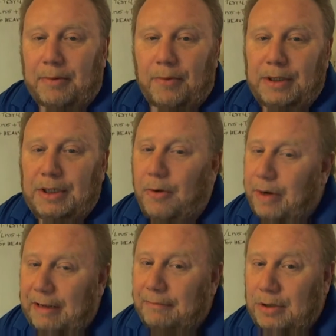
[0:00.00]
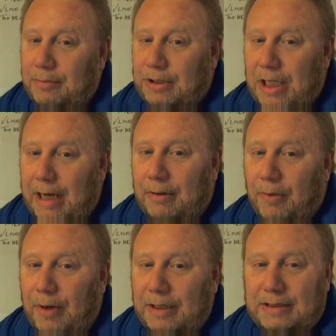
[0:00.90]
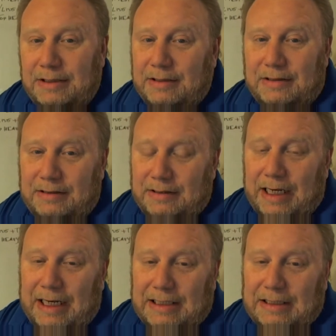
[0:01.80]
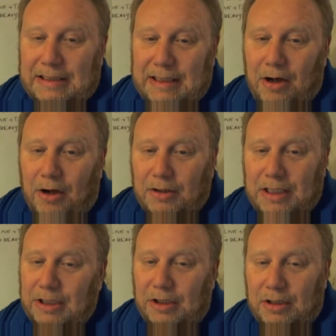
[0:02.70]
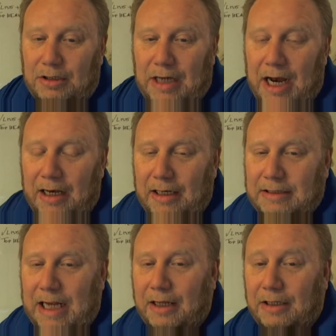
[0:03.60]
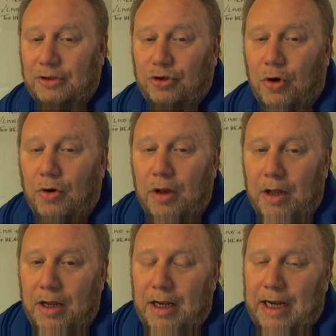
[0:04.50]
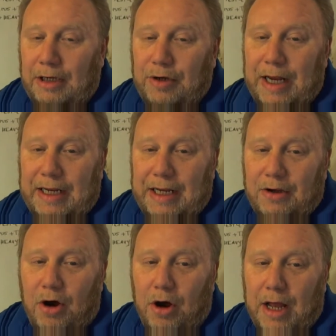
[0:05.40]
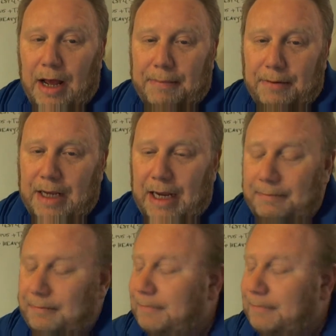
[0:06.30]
Well, you don't want to give them too much labor to waste because then it gets all of a sudden it's out of control and you can't get caught up. Okay.